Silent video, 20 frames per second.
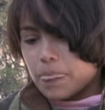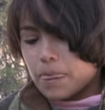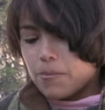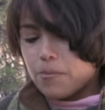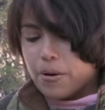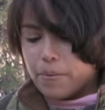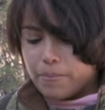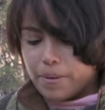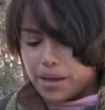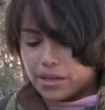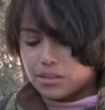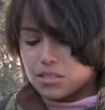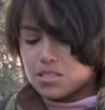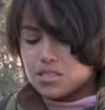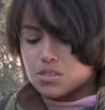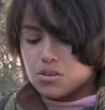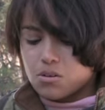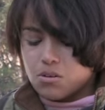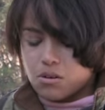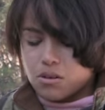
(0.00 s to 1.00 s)
went back to
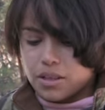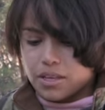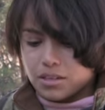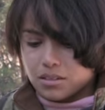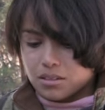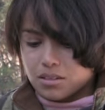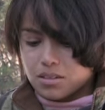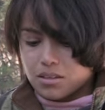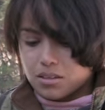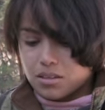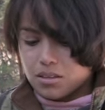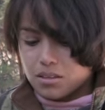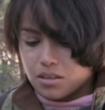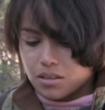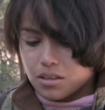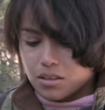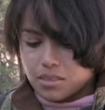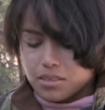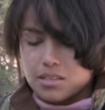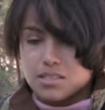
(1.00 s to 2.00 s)
school, and
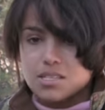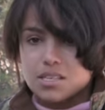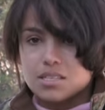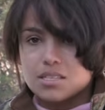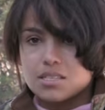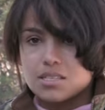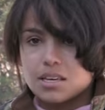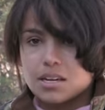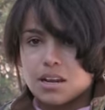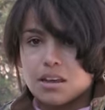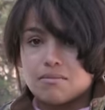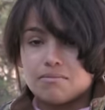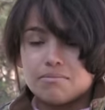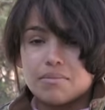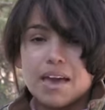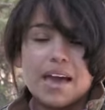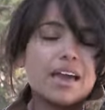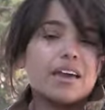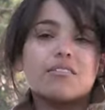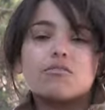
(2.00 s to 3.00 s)
since then I've
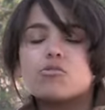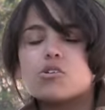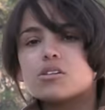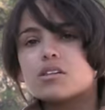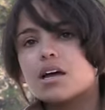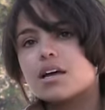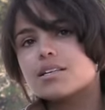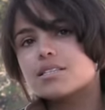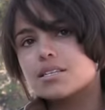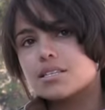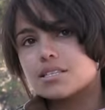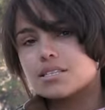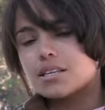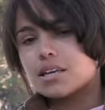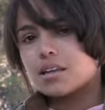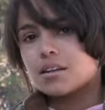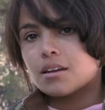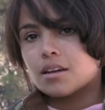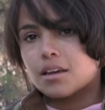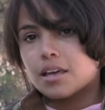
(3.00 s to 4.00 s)
had, well, not since
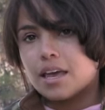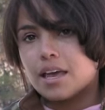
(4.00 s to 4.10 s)
then,